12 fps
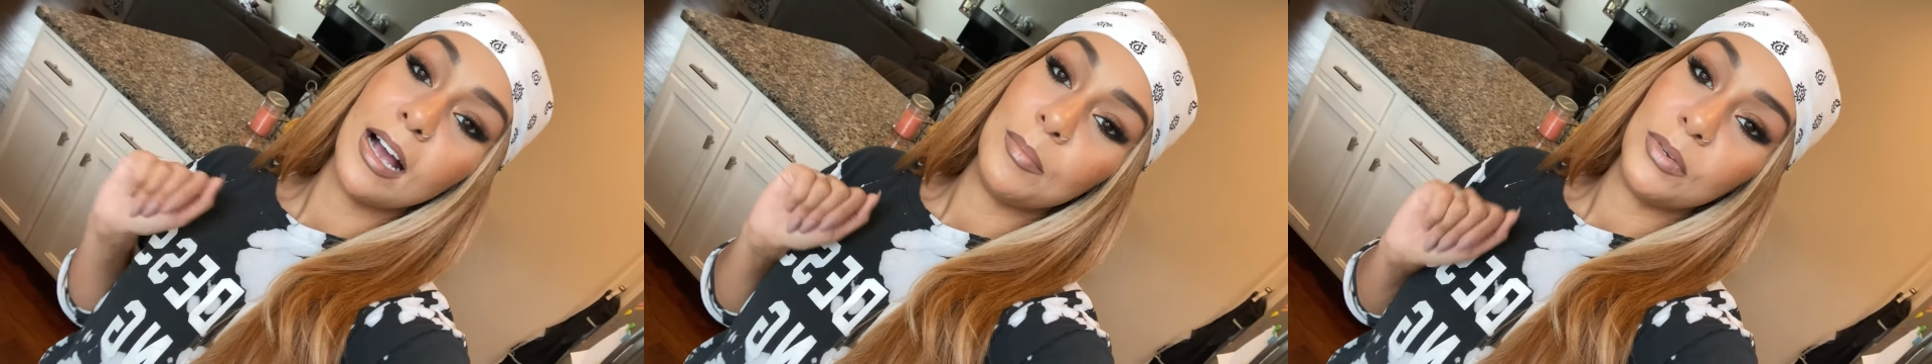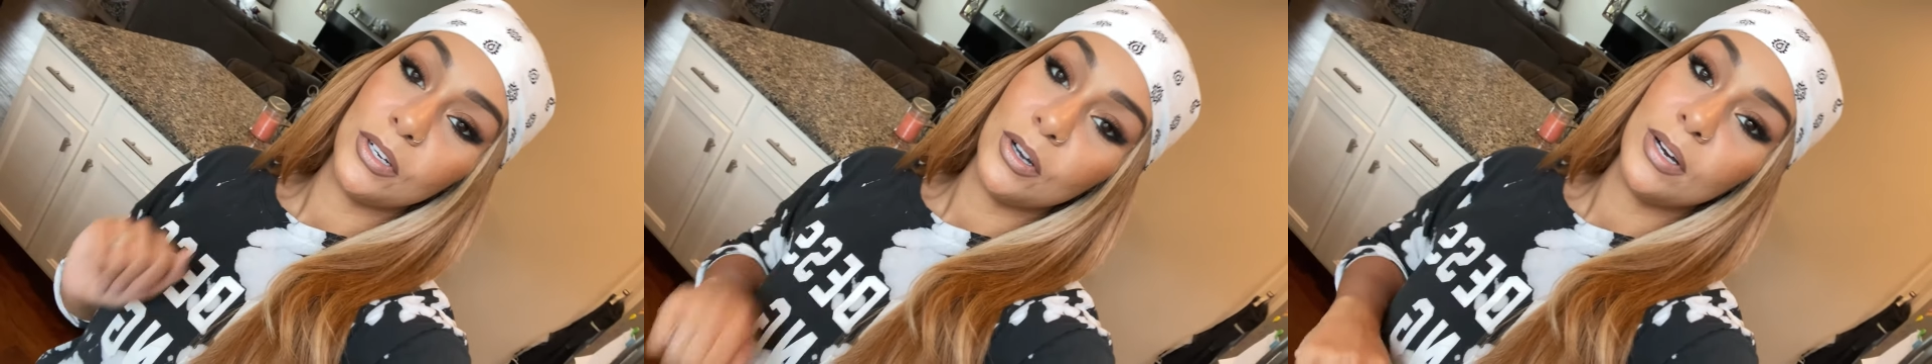I'm
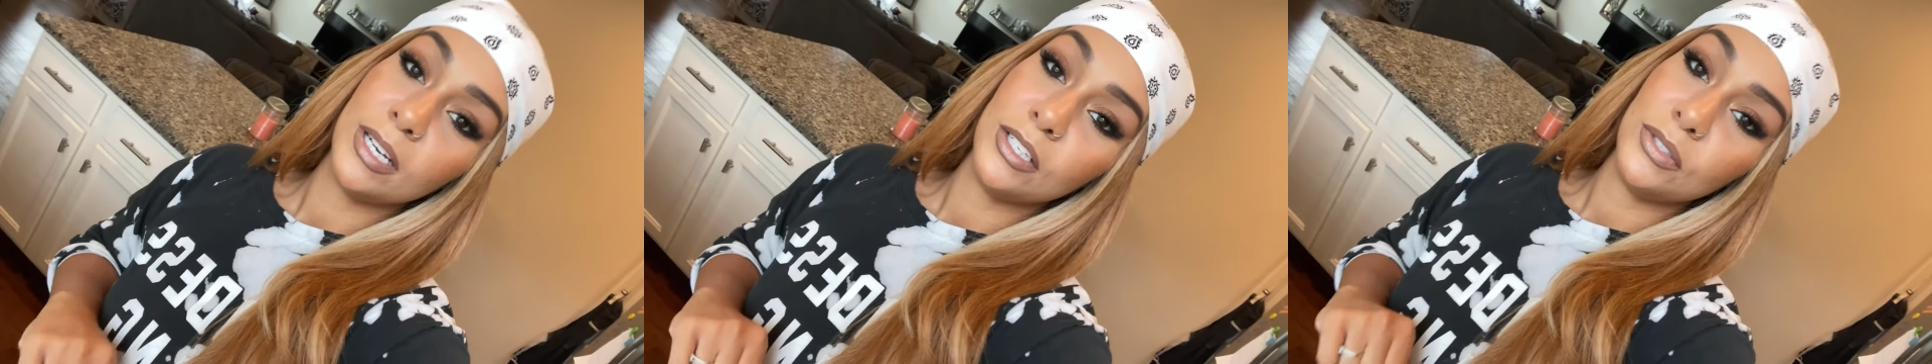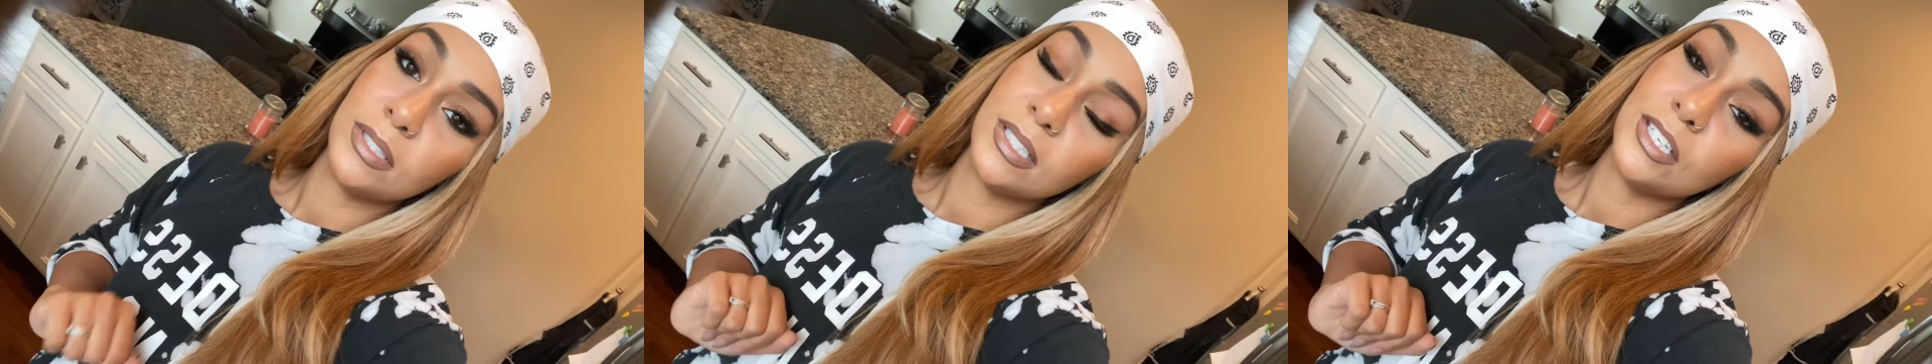gonna go ahead and
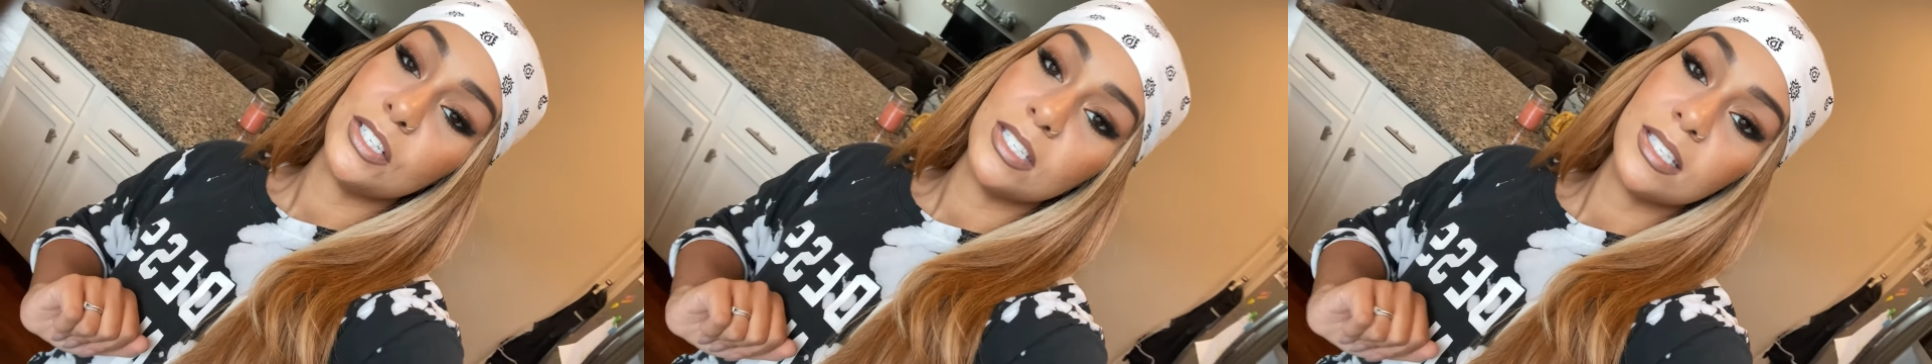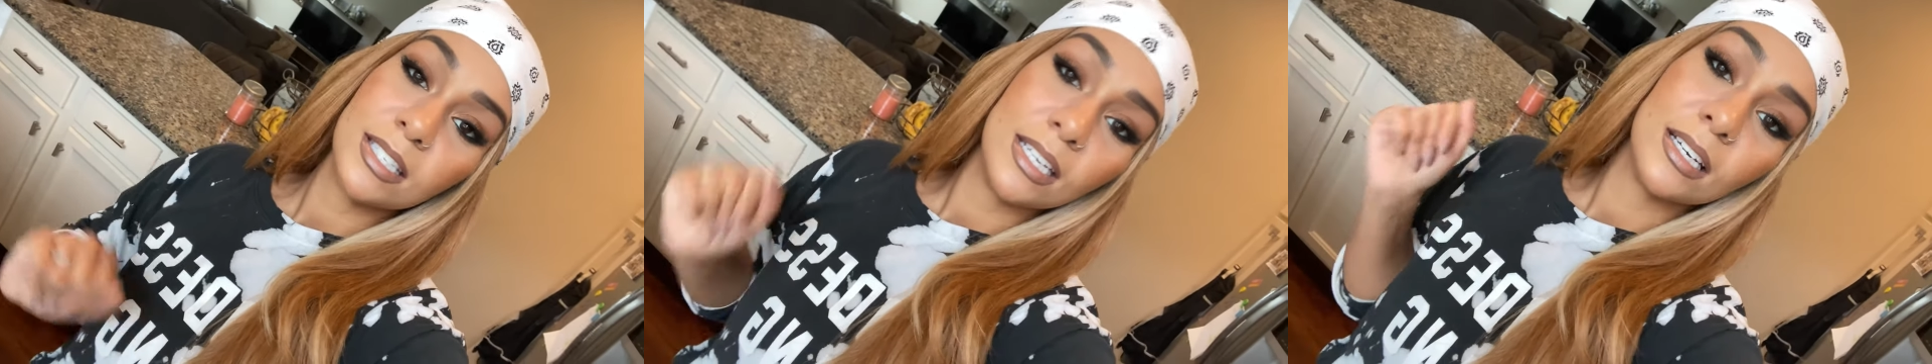use the kitchen
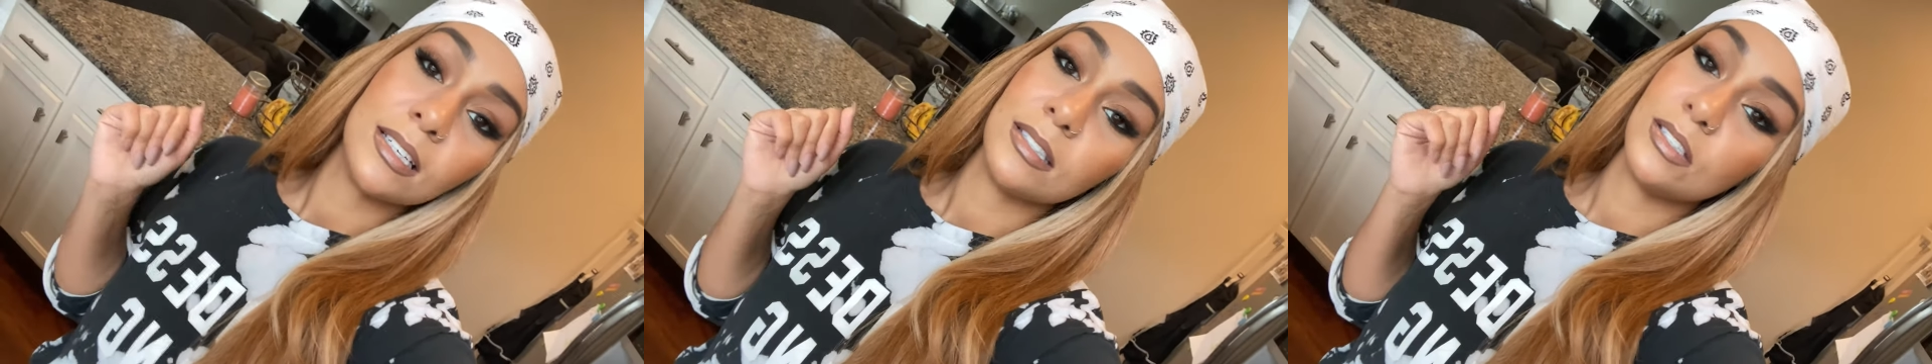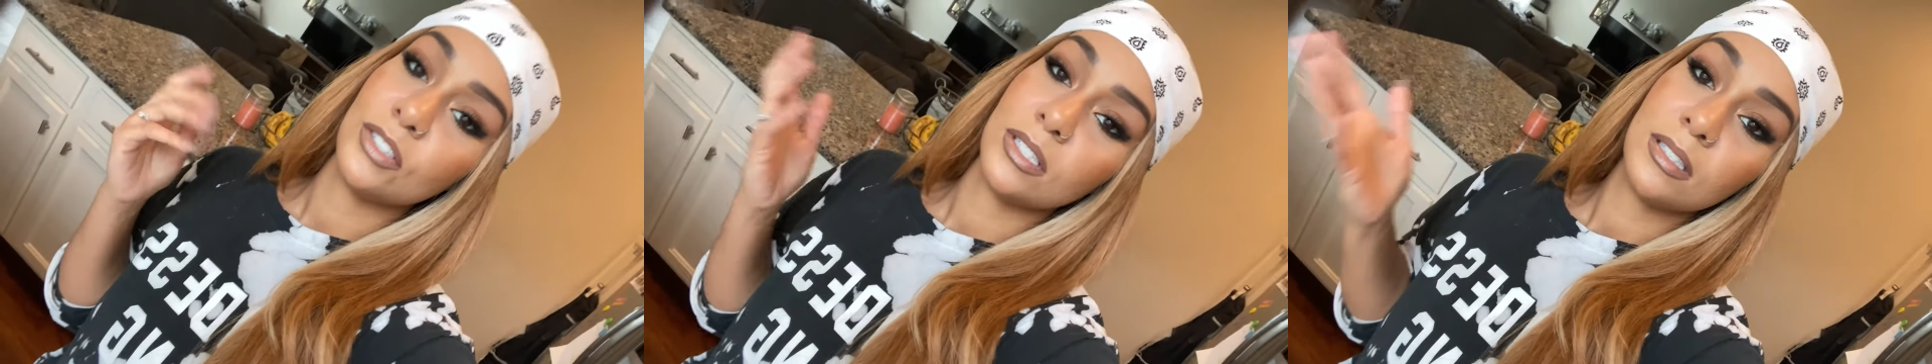sink because
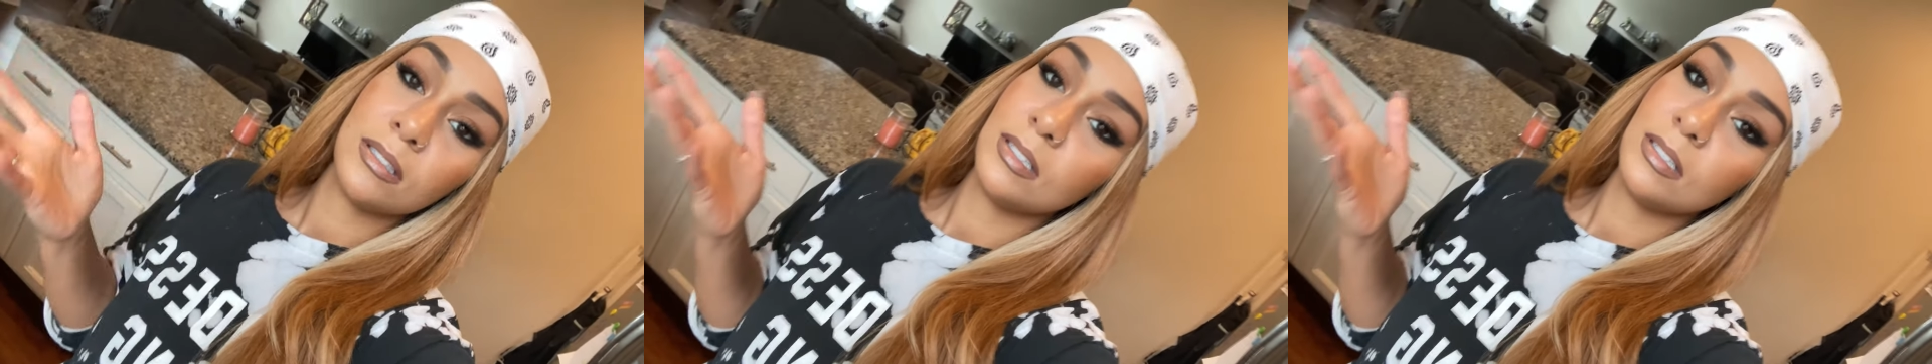it's just